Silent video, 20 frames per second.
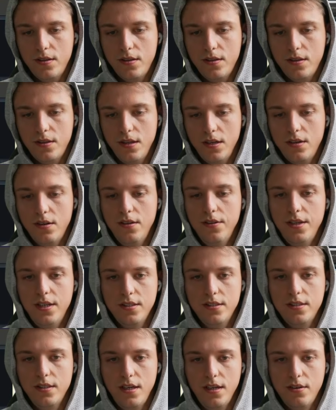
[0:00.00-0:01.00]
click on
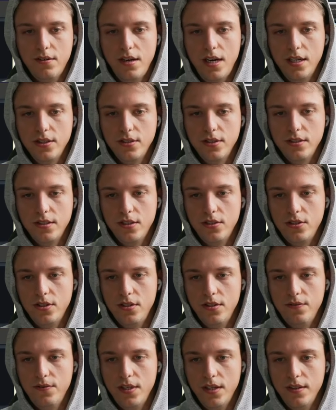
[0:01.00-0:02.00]
this, it crashes. I shouldn't
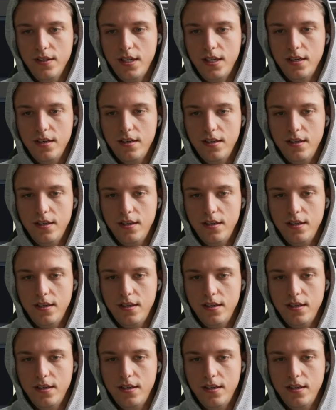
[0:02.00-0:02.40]
have done that.